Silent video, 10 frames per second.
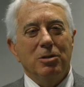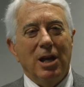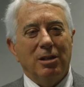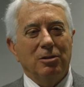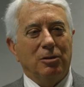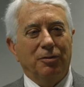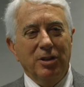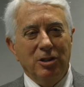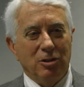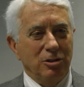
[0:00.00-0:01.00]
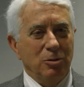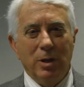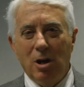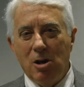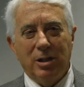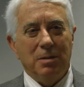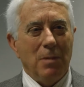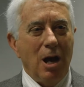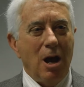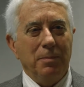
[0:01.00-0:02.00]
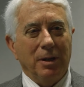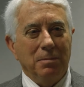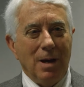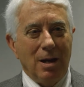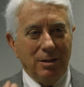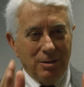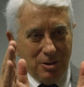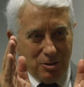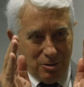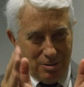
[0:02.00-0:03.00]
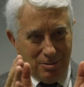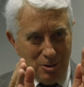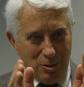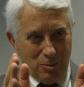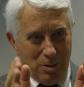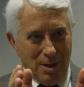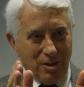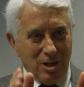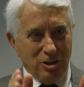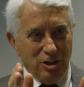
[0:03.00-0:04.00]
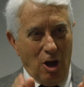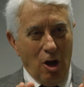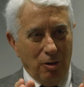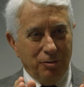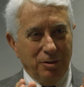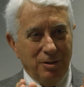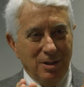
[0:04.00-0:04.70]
own technical fields, we all get myopic about, this is what I've got to solve.